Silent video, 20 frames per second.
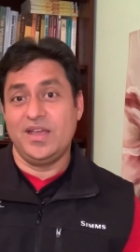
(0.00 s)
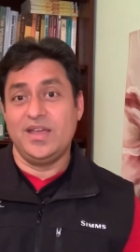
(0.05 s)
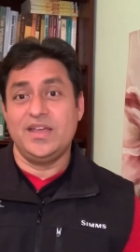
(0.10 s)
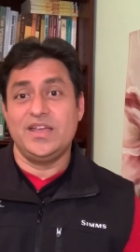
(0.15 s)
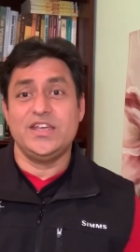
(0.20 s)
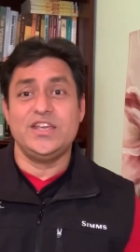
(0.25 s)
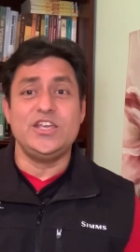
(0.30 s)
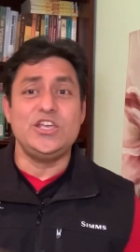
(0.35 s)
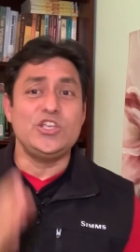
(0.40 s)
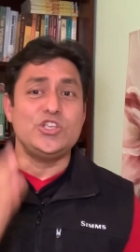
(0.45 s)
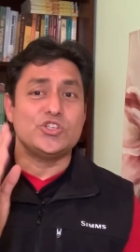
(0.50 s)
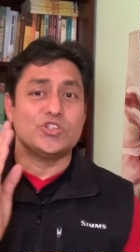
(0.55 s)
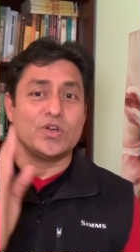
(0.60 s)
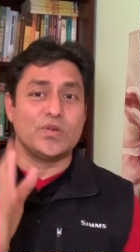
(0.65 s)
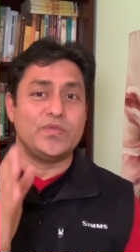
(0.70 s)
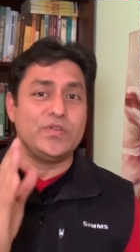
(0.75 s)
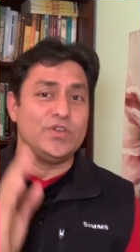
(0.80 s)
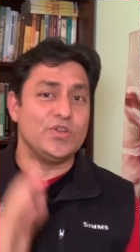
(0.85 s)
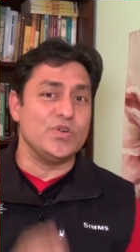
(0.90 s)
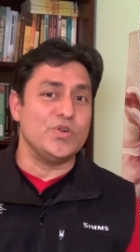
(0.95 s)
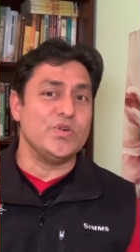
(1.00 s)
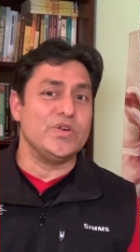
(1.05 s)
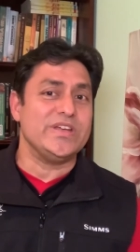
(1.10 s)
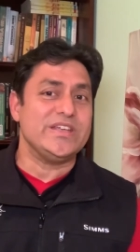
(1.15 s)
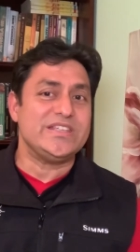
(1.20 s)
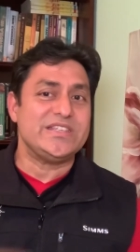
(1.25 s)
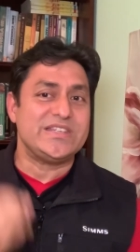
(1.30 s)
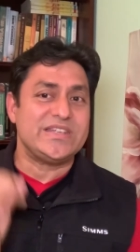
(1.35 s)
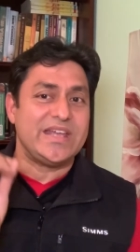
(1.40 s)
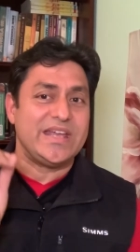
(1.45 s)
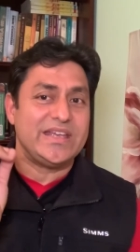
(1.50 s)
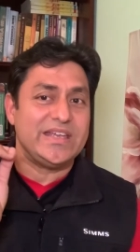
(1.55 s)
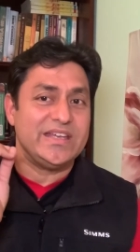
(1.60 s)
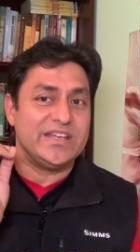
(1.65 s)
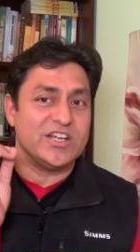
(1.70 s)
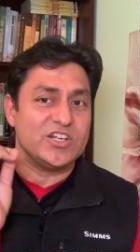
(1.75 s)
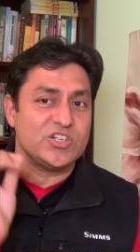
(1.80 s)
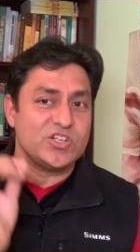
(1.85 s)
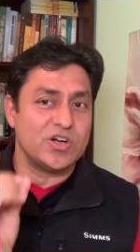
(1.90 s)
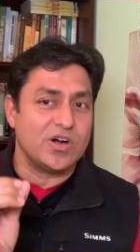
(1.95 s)
each of you is taking
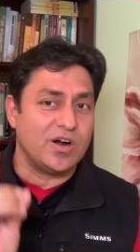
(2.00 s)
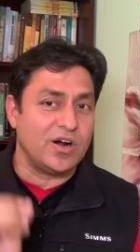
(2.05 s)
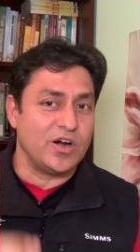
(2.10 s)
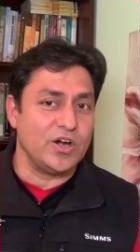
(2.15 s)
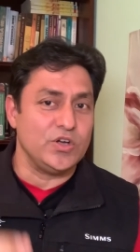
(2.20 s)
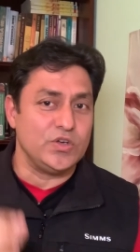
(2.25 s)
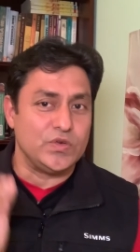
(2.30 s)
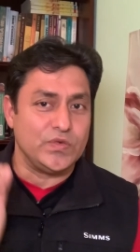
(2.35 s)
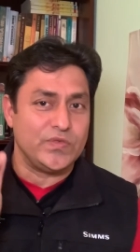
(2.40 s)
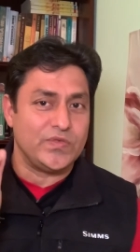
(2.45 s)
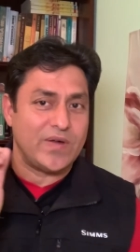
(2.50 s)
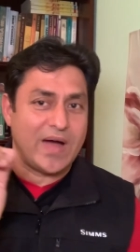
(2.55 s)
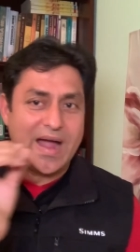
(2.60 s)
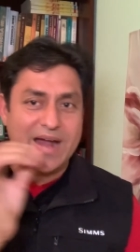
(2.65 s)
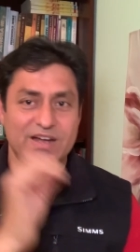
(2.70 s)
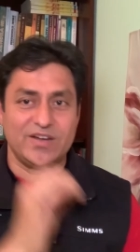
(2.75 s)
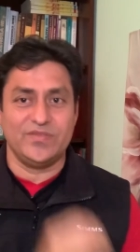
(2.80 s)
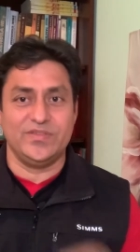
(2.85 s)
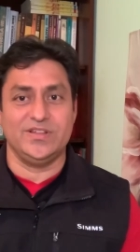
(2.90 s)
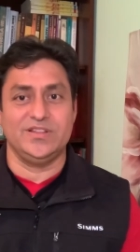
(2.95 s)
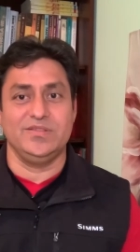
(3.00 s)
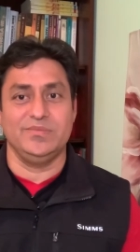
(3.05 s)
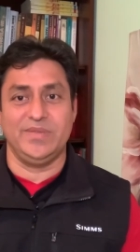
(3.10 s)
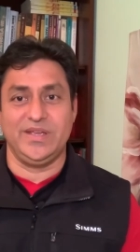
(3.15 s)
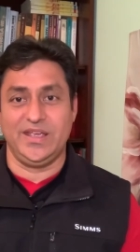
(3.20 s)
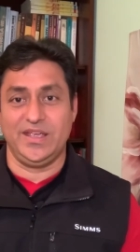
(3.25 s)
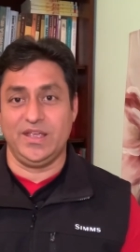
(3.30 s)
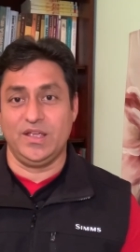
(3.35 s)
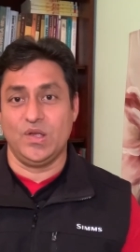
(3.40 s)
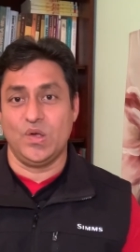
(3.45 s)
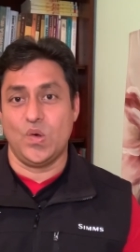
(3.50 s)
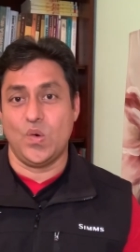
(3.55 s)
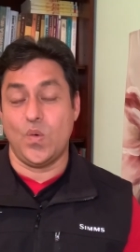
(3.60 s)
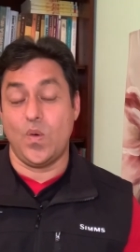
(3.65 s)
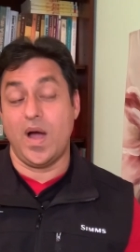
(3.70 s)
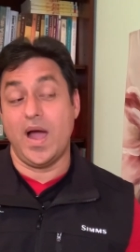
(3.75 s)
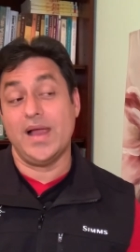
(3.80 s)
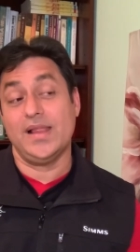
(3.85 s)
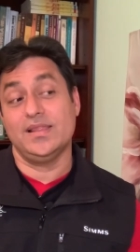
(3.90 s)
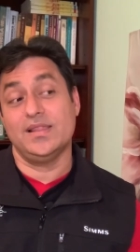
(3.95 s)
a turn to fight with me
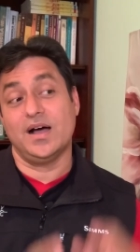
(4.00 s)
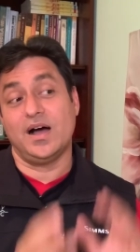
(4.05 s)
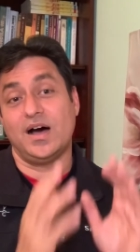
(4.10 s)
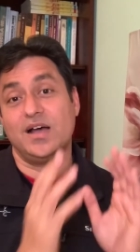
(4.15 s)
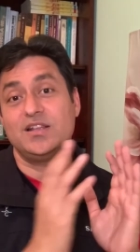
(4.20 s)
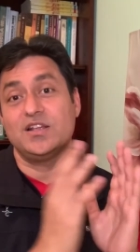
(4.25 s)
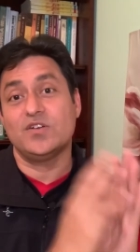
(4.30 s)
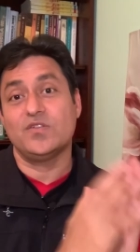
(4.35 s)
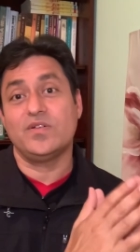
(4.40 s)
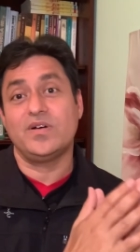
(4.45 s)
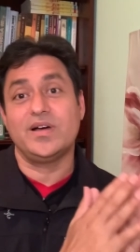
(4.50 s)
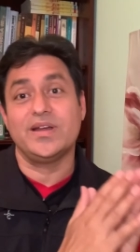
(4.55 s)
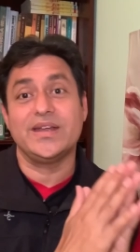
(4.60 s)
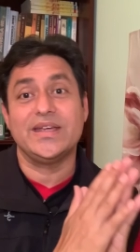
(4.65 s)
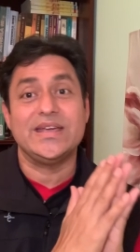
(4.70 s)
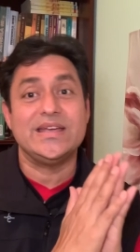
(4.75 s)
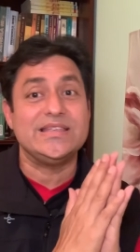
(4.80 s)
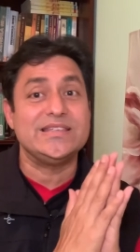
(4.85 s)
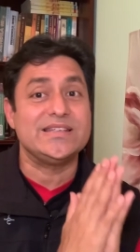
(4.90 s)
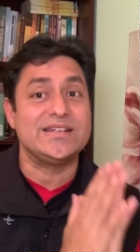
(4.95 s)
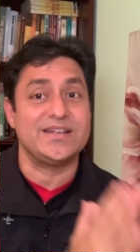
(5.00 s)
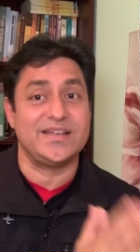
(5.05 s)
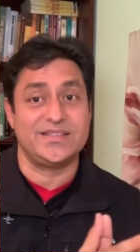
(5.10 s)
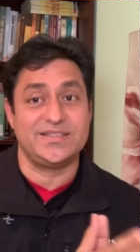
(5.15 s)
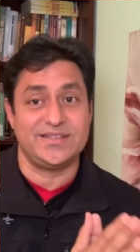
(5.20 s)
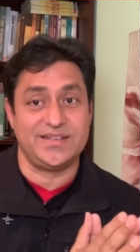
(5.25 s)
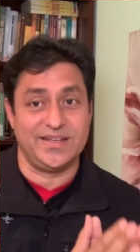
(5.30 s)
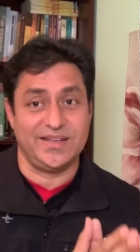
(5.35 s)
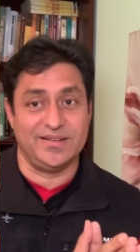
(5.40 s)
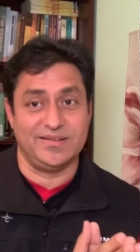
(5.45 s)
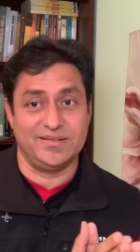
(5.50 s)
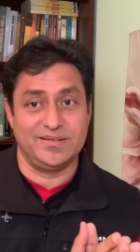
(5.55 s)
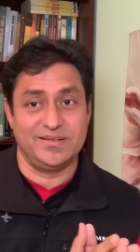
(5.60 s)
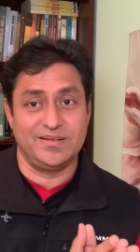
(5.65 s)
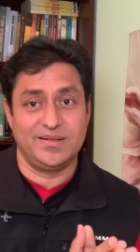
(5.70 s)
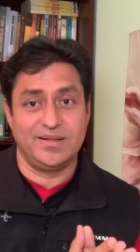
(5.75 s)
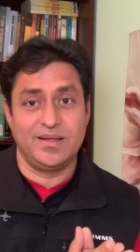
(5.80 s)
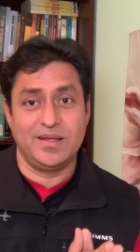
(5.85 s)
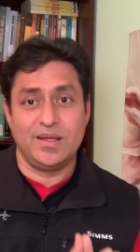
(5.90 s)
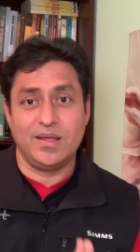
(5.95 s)
while the other one is resting.
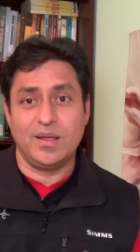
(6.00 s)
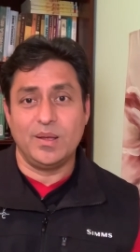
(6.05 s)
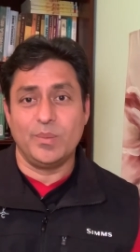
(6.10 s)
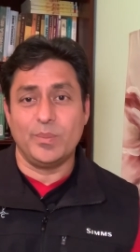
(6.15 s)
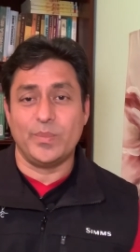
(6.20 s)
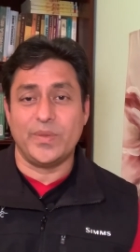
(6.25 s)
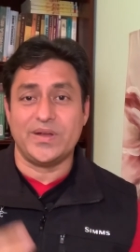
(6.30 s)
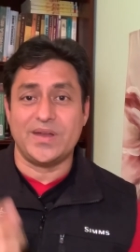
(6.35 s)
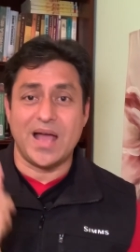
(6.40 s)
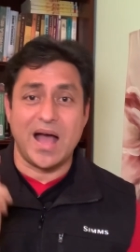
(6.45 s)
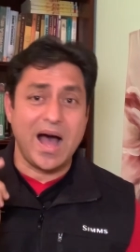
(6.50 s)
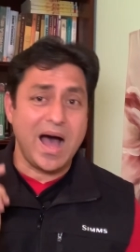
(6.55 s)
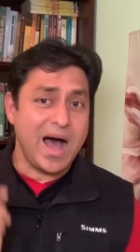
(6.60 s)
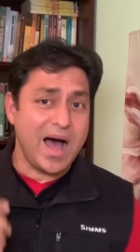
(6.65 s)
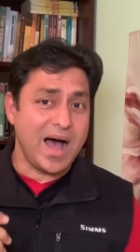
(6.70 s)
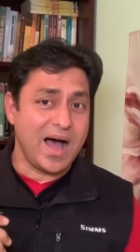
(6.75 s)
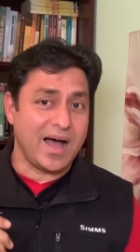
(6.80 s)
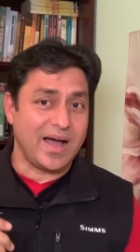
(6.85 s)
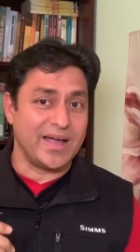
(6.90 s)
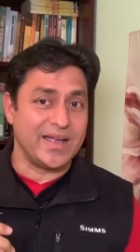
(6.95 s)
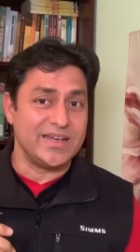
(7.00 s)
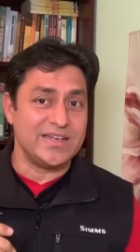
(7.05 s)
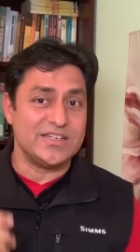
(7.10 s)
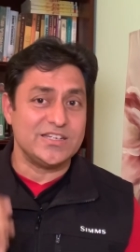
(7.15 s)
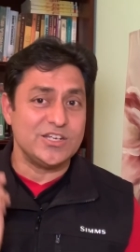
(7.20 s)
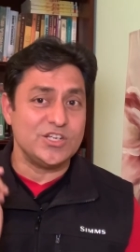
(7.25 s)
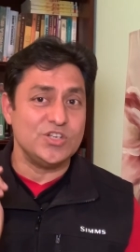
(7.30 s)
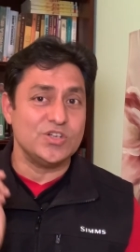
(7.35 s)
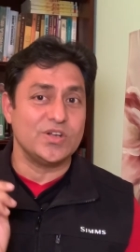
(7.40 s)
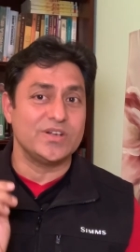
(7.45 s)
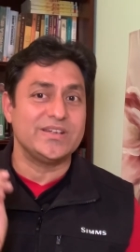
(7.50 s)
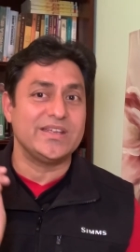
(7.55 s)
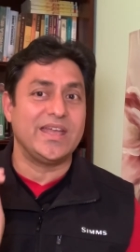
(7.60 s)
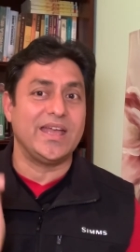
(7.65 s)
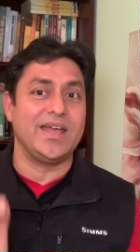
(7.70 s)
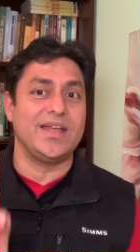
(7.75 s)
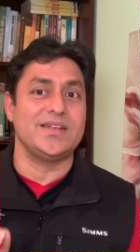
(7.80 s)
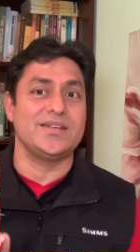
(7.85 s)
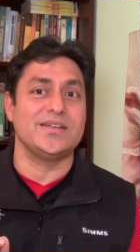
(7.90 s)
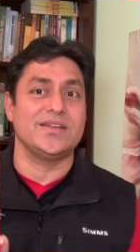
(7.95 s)
But I did not
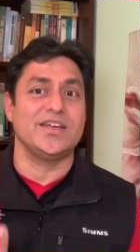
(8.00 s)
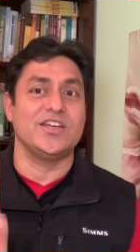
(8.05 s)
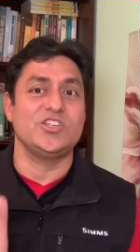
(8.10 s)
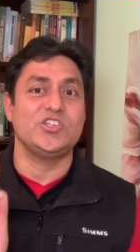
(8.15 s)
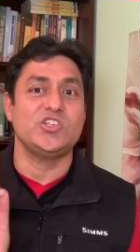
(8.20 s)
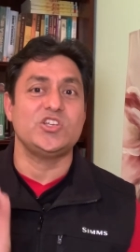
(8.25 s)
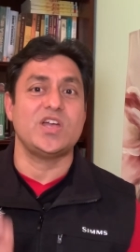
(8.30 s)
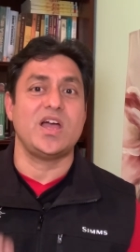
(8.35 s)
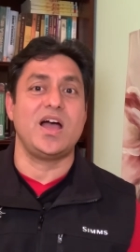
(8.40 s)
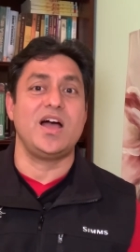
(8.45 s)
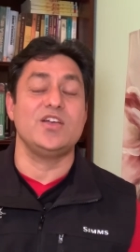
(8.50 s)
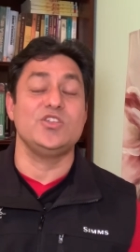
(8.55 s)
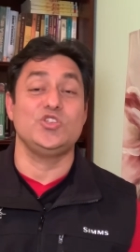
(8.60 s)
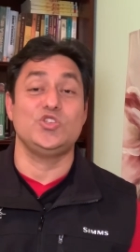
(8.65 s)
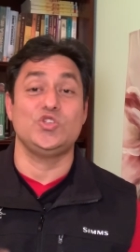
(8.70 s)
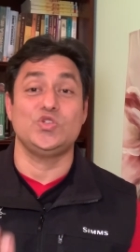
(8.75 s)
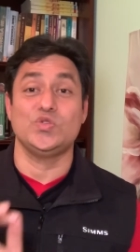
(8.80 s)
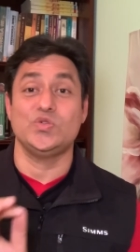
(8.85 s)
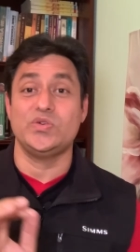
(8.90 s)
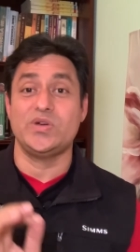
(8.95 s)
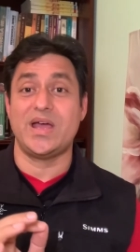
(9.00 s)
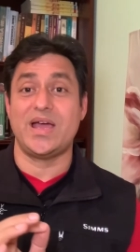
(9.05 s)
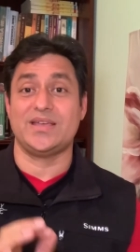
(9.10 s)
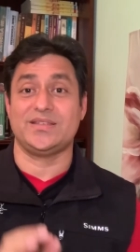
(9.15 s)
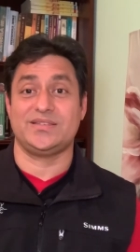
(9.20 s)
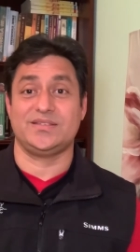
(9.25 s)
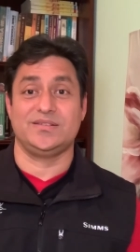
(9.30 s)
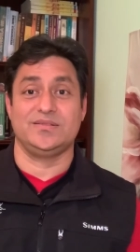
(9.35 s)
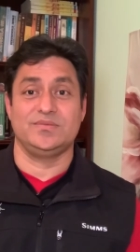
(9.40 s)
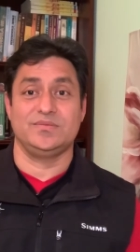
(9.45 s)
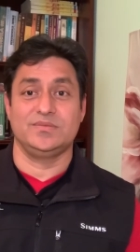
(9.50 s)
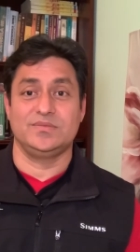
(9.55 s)
get a chance to rest.